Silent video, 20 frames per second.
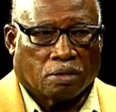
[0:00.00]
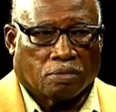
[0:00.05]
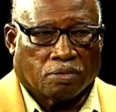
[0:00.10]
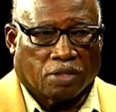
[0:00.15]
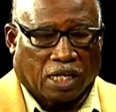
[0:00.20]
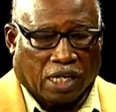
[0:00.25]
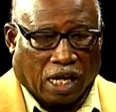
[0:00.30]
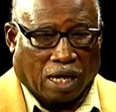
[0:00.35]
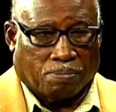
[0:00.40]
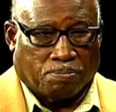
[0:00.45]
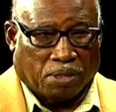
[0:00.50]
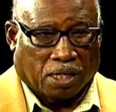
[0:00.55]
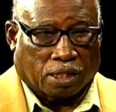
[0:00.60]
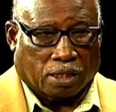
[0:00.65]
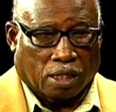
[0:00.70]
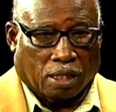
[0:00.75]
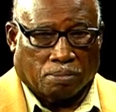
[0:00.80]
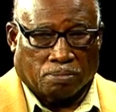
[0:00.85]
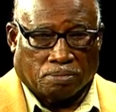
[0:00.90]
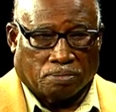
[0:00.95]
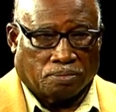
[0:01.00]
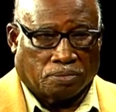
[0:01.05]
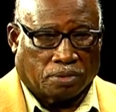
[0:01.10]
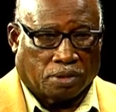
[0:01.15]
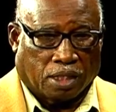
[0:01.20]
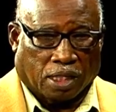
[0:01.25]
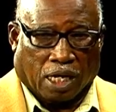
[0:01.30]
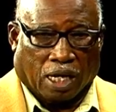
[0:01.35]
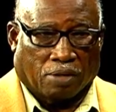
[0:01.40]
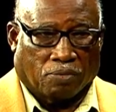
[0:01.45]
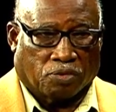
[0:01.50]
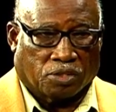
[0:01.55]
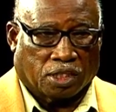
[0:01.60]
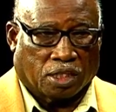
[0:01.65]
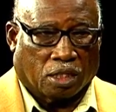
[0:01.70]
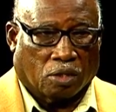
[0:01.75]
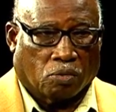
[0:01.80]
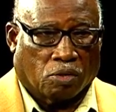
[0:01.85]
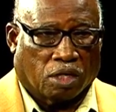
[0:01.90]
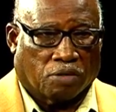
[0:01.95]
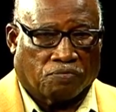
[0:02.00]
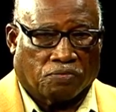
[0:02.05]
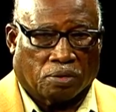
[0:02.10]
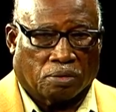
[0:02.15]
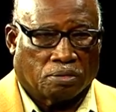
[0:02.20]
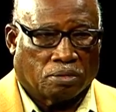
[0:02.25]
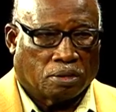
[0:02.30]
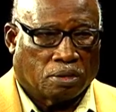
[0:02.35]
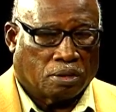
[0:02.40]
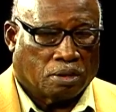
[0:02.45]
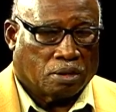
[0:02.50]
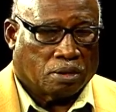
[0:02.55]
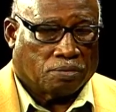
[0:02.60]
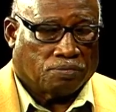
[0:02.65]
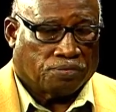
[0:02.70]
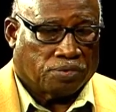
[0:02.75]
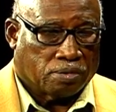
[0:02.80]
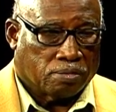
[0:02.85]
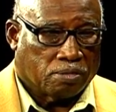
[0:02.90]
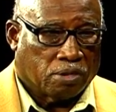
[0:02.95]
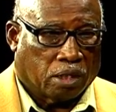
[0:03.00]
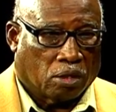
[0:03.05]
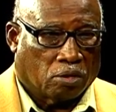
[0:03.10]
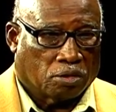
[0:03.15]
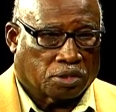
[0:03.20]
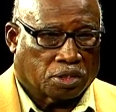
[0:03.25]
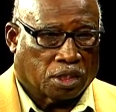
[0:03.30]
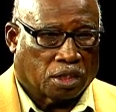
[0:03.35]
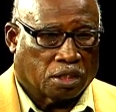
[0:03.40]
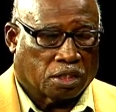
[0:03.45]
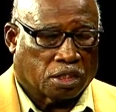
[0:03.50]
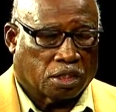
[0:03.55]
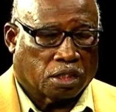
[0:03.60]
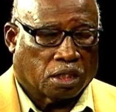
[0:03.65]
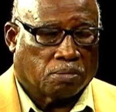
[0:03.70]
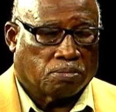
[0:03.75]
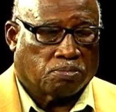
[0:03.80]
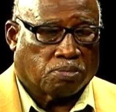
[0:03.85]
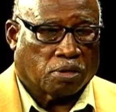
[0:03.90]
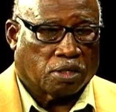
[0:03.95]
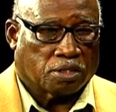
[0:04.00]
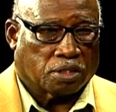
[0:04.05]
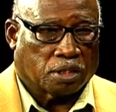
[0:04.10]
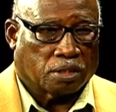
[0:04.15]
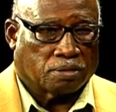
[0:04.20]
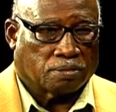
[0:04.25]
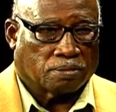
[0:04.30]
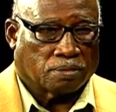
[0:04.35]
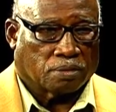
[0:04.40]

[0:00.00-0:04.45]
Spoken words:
They got picked up. They got sent away for long sentences in prison.